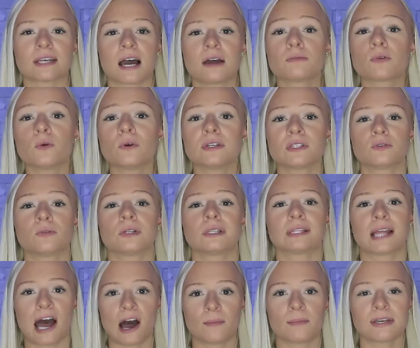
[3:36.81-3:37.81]
I'm going to
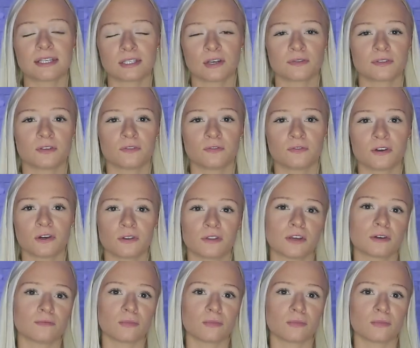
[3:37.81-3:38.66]
allow myself to feel the